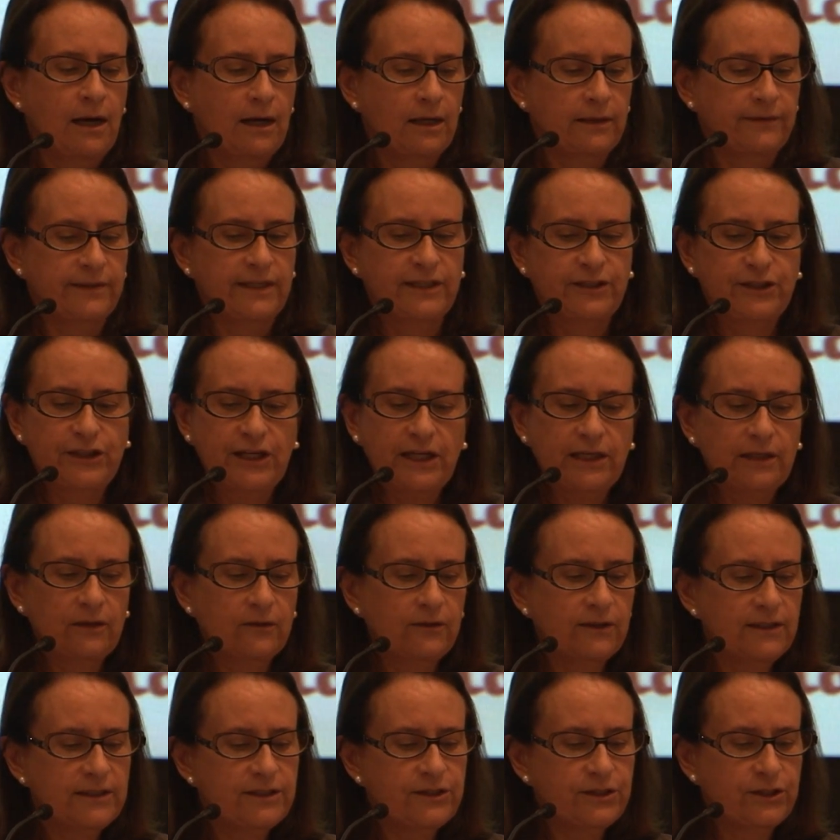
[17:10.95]
The,
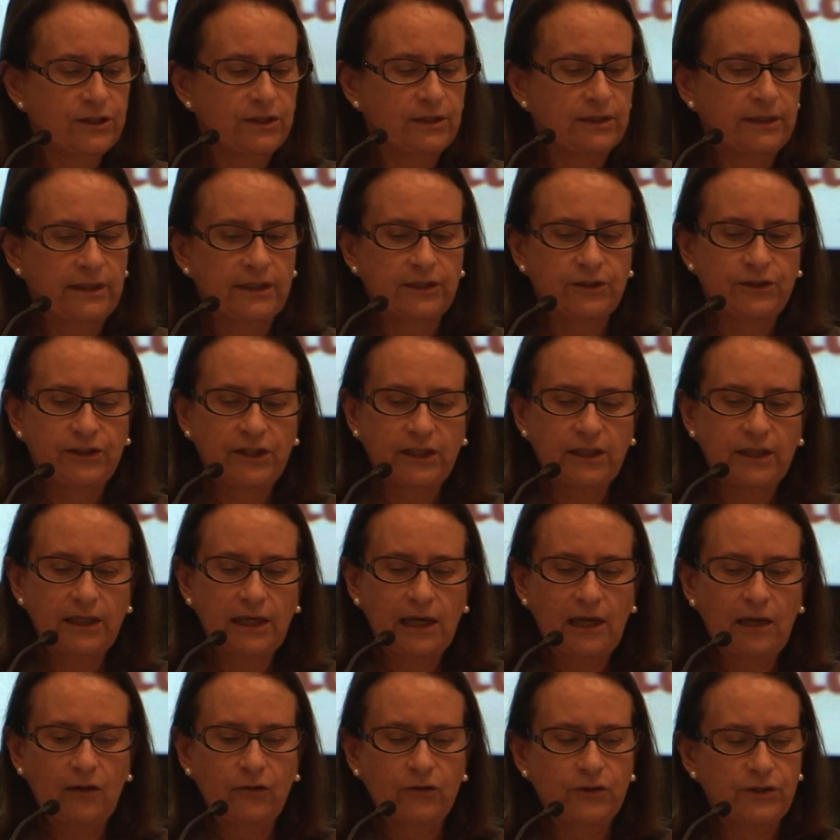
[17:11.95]
genealog the
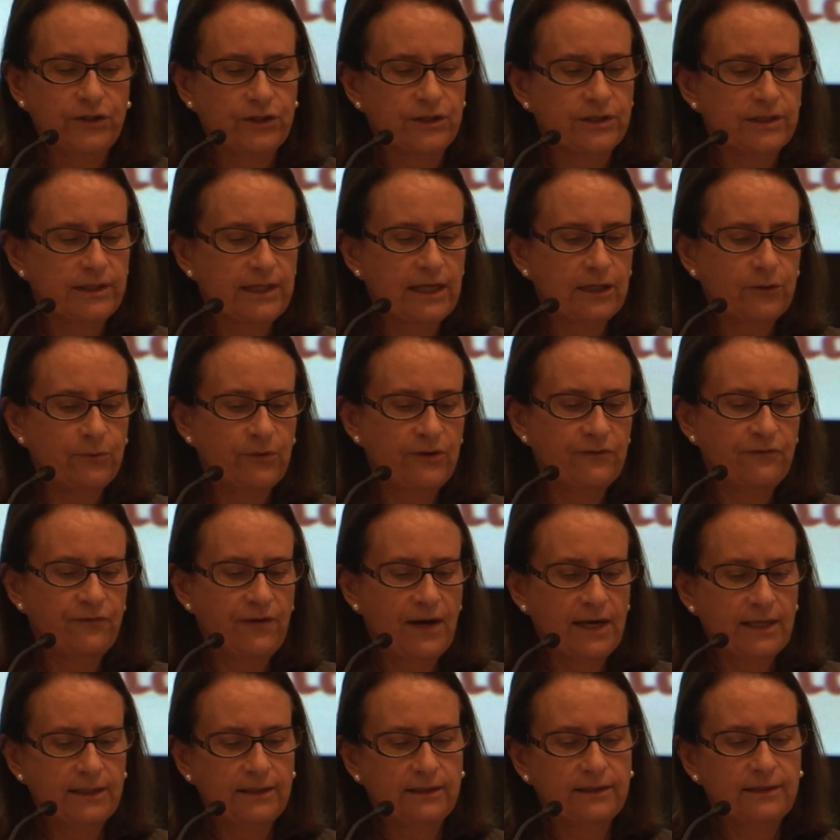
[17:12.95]
genealogies that we
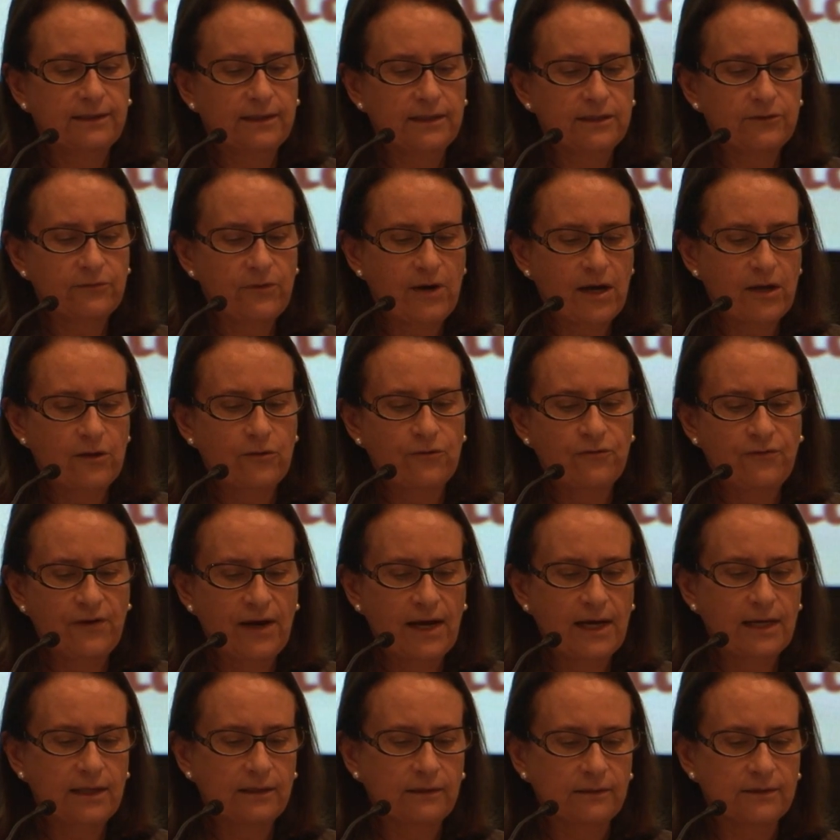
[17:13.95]
find in the trial
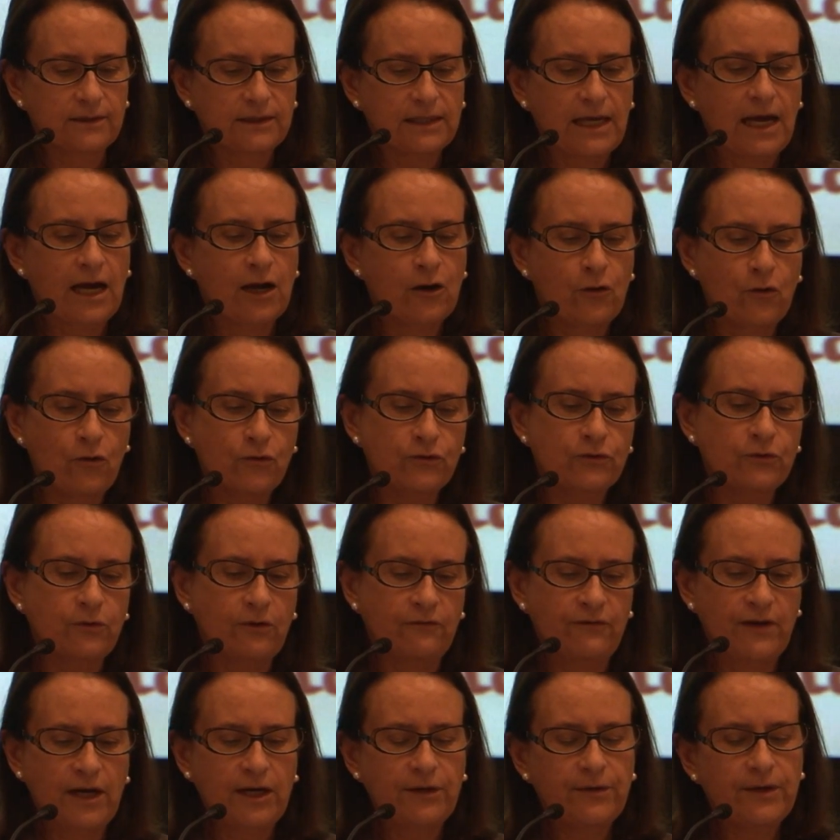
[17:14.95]
files are also
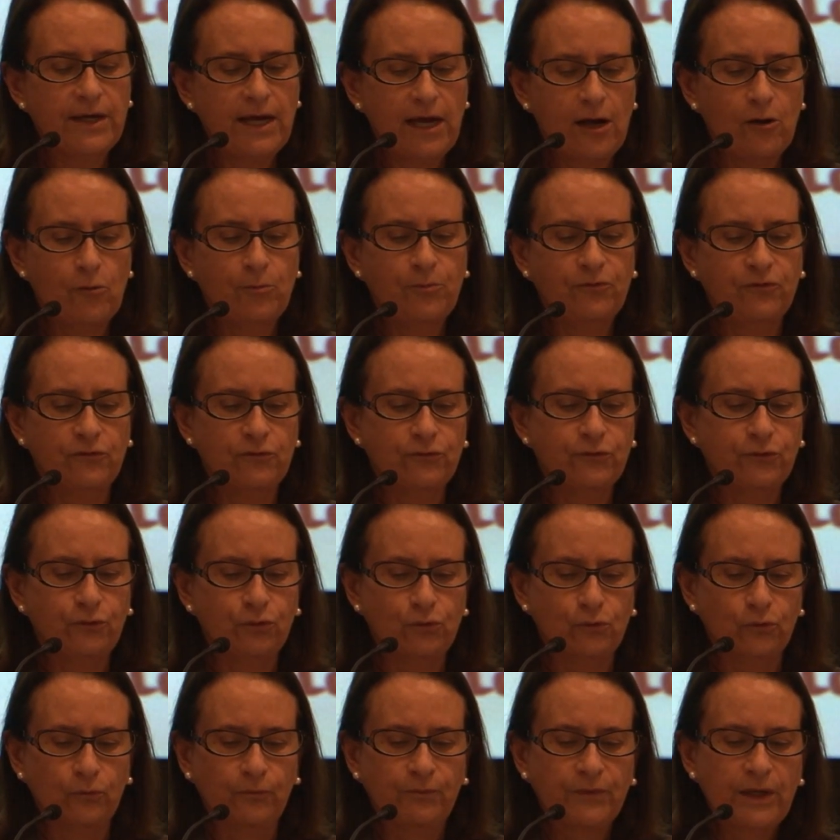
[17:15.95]
a very helpful
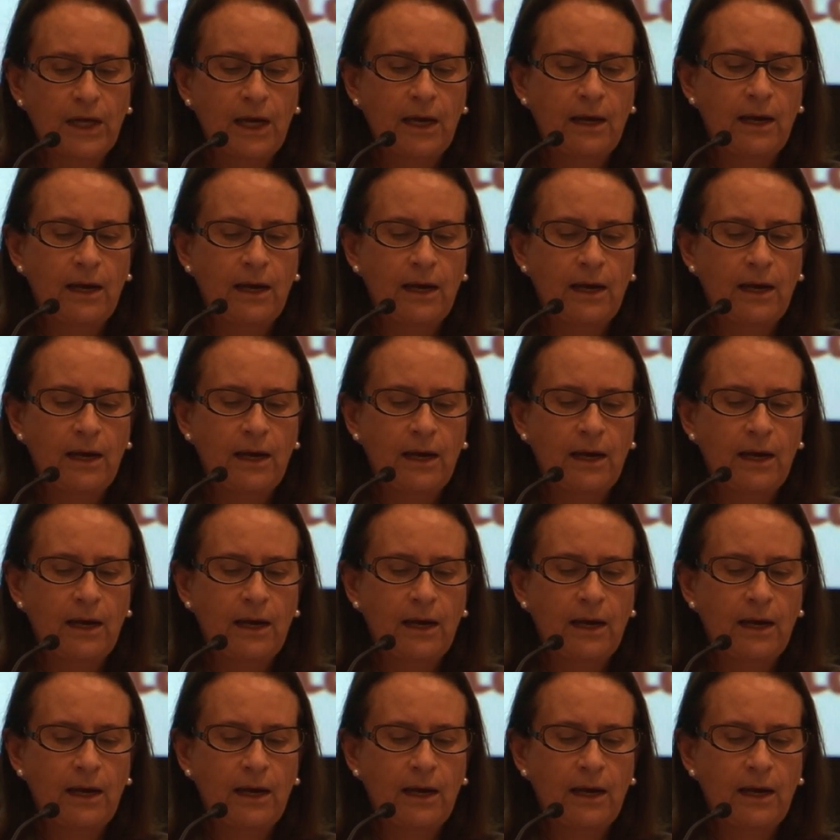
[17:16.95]
tool.